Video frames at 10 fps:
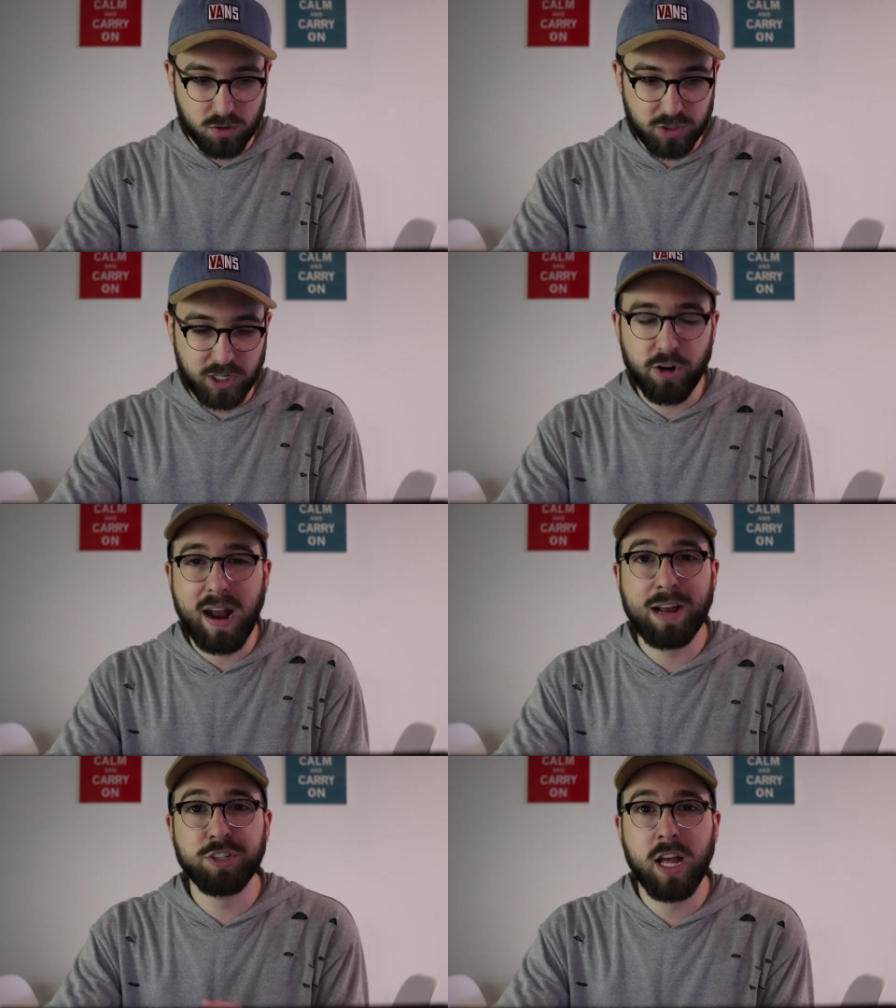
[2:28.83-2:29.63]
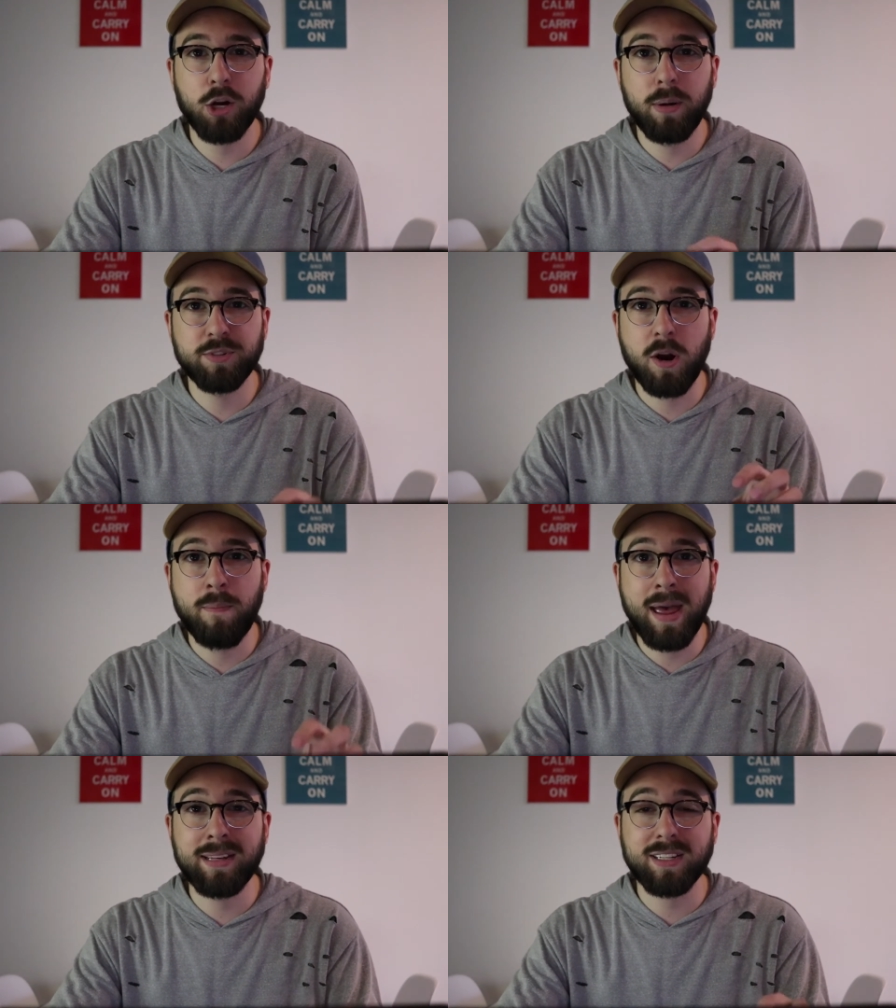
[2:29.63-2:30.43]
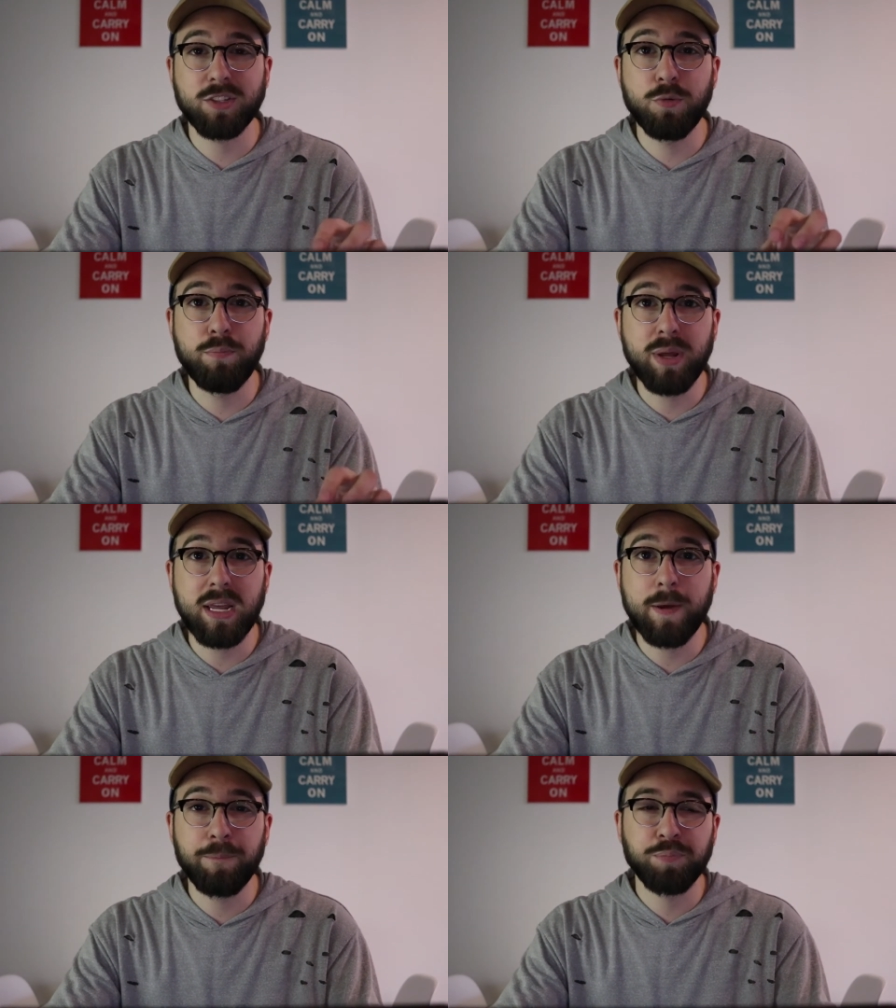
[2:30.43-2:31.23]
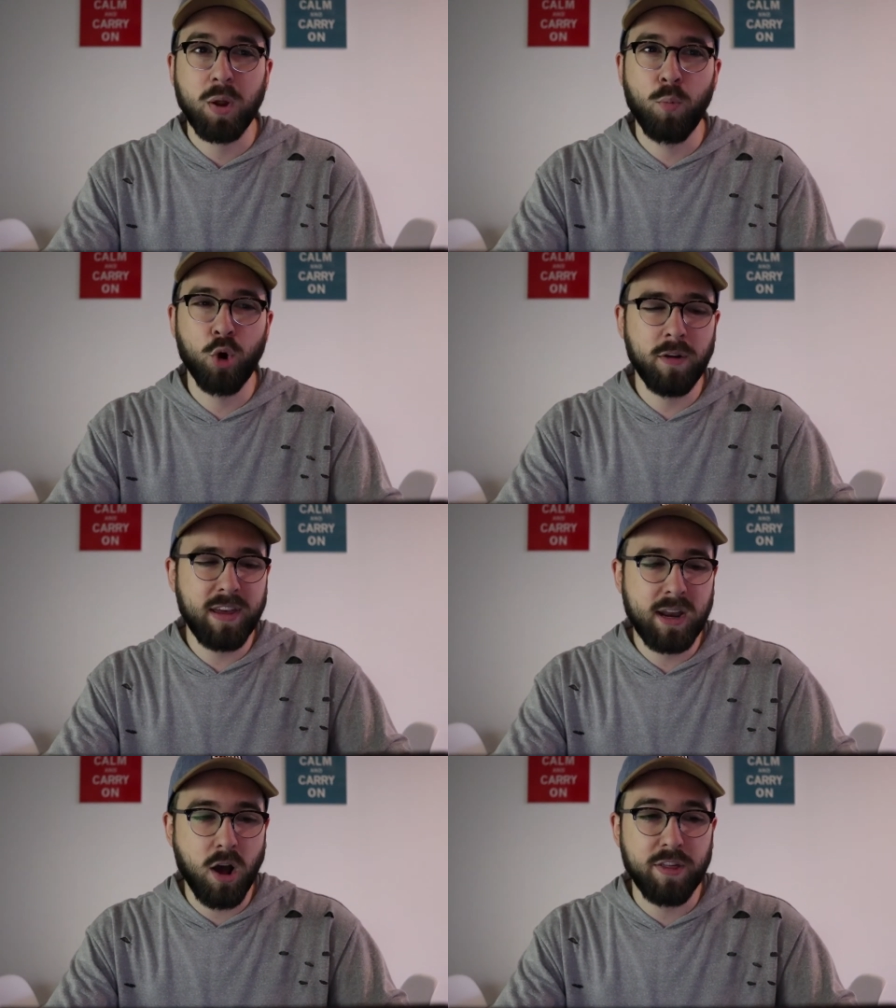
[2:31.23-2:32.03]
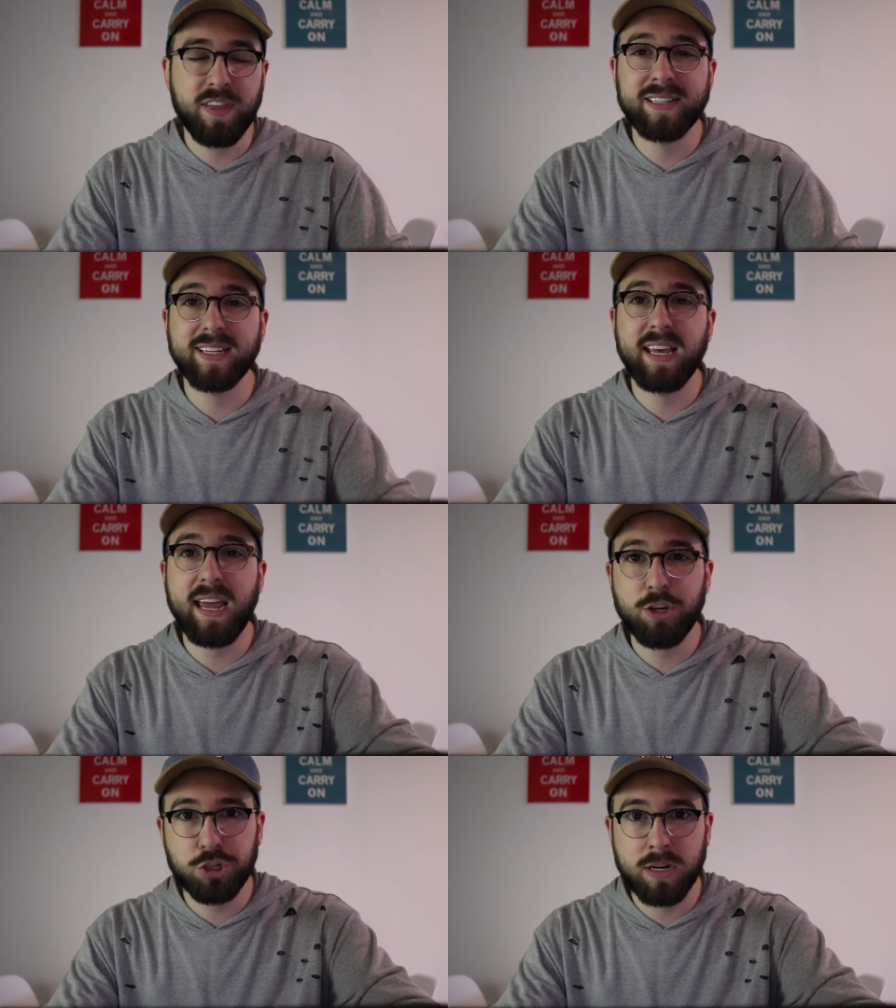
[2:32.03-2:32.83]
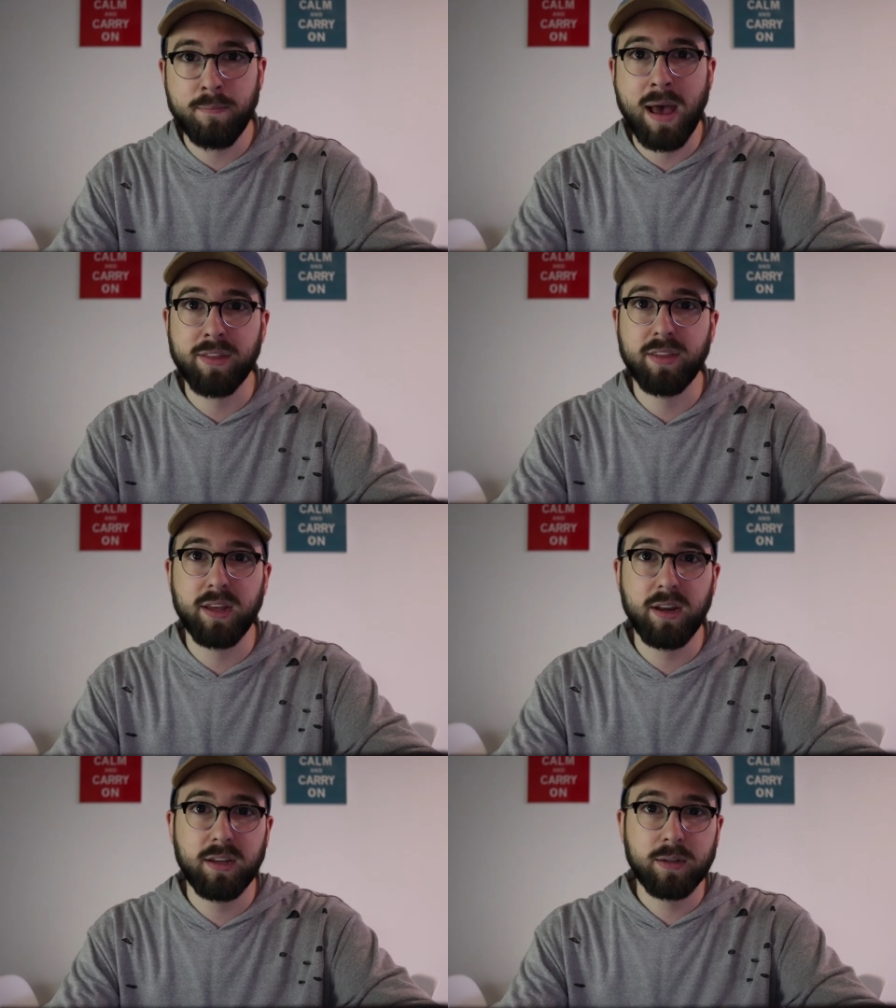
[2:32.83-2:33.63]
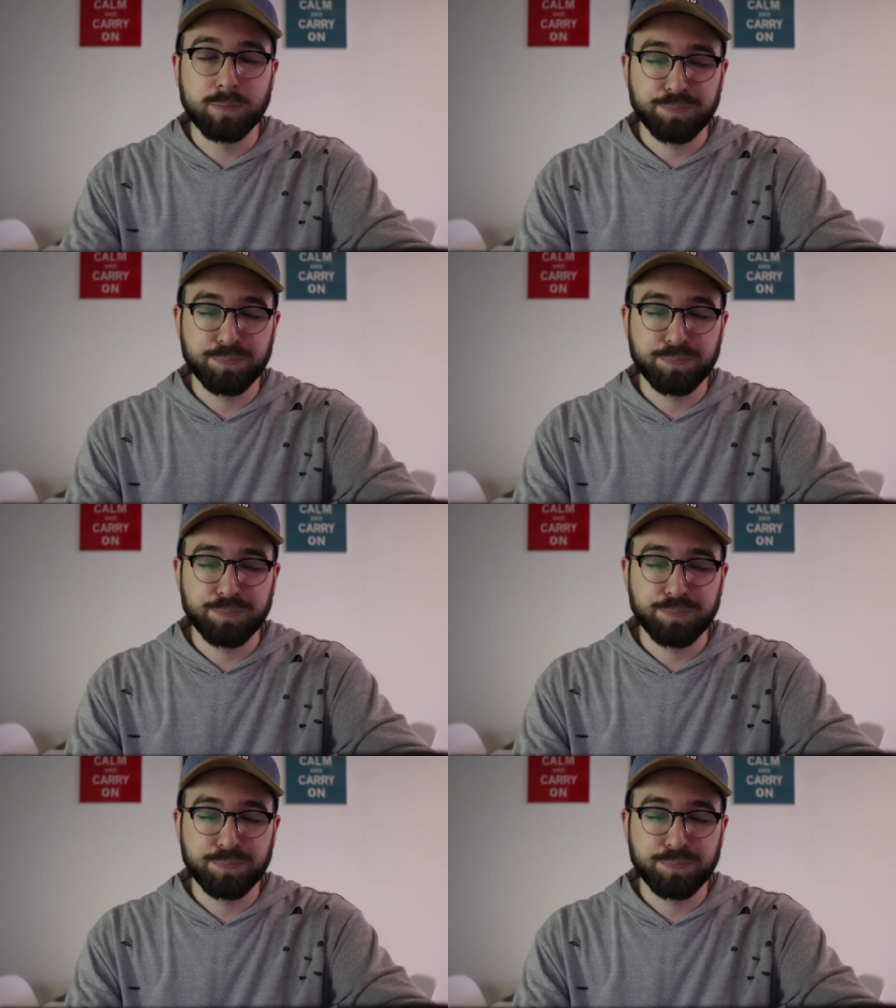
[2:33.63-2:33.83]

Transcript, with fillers: Secure hashing algorithms are meant to be more of an authentication method,